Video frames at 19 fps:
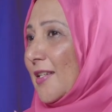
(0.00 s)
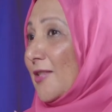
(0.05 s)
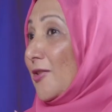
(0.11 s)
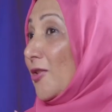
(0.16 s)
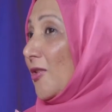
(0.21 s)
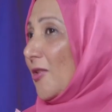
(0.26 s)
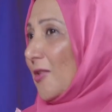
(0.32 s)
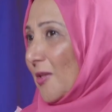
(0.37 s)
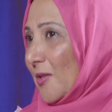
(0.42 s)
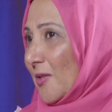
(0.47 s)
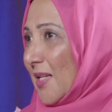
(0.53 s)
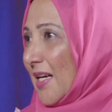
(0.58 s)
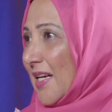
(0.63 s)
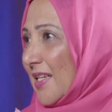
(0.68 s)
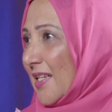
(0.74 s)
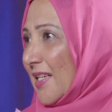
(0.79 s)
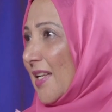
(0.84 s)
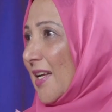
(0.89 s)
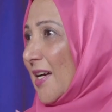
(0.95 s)
As I got older, I
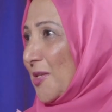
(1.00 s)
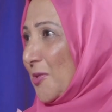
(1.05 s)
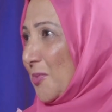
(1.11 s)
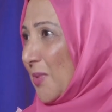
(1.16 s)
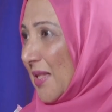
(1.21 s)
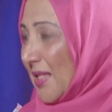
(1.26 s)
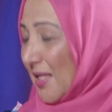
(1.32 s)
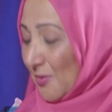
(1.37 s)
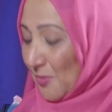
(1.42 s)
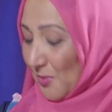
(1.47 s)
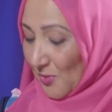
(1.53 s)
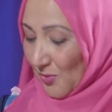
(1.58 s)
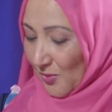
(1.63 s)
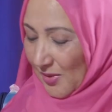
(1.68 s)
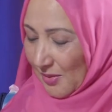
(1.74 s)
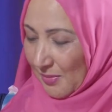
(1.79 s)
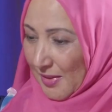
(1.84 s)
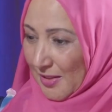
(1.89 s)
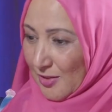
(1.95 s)
realized what that was
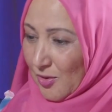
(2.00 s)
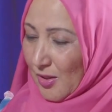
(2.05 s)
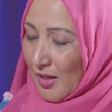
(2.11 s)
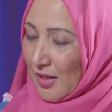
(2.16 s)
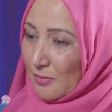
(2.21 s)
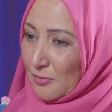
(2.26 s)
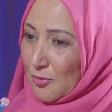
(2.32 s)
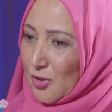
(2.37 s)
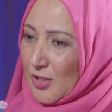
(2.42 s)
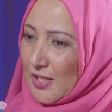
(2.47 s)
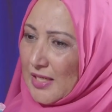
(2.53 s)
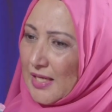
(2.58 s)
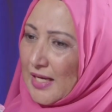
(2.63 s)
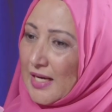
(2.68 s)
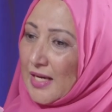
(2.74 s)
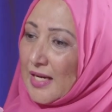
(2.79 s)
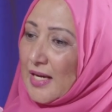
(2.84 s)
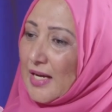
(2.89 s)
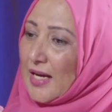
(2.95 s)
all about. So
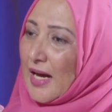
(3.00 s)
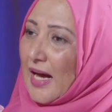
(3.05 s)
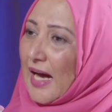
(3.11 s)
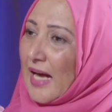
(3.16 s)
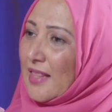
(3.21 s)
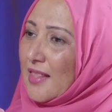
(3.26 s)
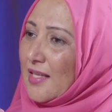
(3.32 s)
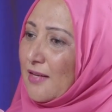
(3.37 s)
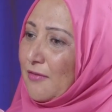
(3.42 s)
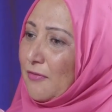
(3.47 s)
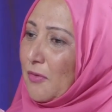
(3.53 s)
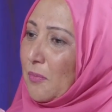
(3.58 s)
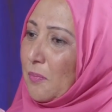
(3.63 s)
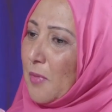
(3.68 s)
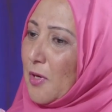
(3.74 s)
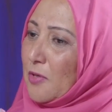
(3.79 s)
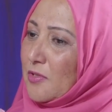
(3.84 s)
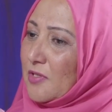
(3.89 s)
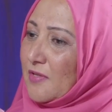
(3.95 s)
alhamdulillah, I think for
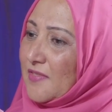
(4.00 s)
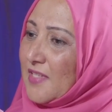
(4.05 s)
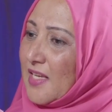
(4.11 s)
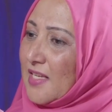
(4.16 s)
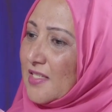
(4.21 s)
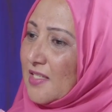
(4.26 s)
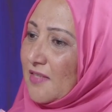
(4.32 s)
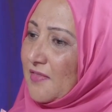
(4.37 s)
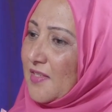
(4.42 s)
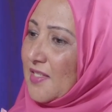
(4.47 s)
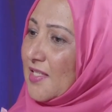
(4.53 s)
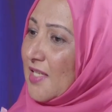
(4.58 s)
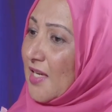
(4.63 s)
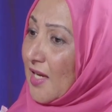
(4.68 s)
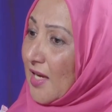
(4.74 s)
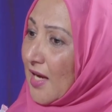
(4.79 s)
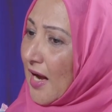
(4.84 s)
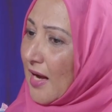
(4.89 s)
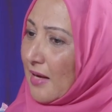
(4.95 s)
most of SANZAF
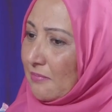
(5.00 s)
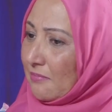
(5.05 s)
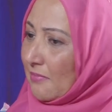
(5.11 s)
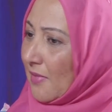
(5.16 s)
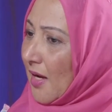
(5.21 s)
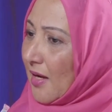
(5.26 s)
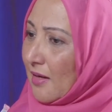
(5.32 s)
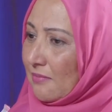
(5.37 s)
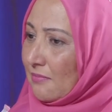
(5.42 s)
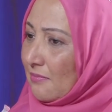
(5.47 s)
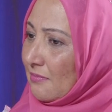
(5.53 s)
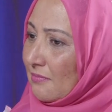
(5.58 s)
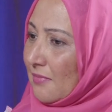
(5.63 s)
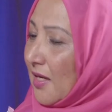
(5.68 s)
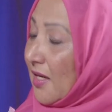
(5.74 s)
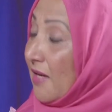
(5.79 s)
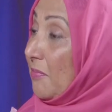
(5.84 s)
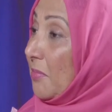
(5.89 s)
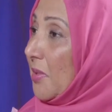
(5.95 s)
history, I
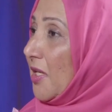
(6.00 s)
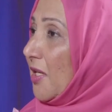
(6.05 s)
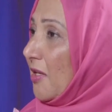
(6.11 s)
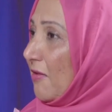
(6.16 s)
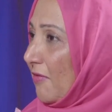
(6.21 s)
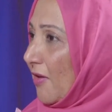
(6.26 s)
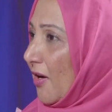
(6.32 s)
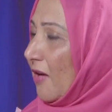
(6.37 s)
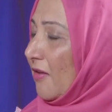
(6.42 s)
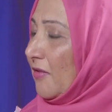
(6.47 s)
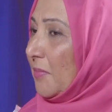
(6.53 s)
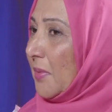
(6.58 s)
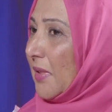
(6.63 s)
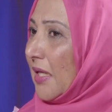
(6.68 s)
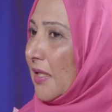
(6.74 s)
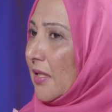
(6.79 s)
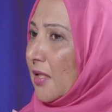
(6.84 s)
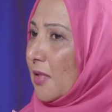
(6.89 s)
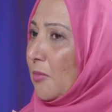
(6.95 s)
may have been involved, but
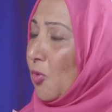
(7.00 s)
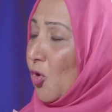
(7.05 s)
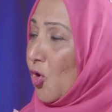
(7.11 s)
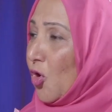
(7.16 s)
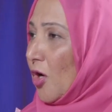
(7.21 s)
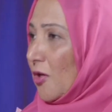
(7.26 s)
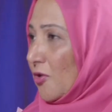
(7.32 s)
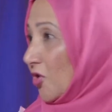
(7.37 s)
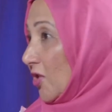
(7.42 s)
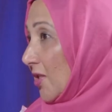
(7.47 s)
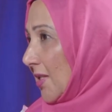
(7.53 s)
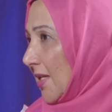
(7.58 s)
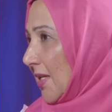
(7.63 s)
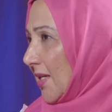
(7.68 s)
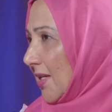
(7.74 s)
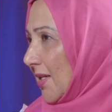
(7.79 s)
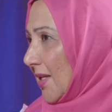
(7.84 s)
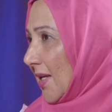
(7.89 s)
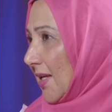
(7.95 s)
I think more
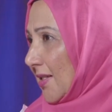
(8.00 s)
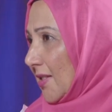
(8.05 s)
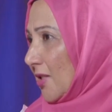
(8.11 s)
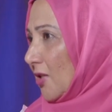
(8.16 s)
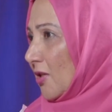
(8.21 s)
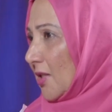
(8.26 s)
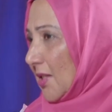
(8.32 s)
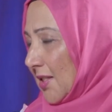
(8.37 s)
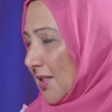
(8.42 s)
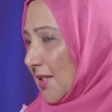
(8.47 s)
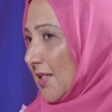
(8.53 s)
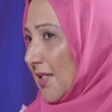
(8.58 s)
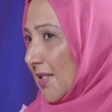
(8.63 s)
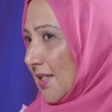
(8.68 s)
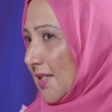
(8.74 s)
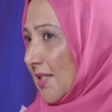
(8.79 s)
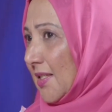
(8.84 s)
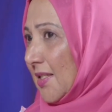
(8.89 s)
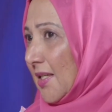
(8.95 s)
consciously later on in
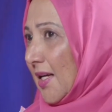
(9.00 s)
years,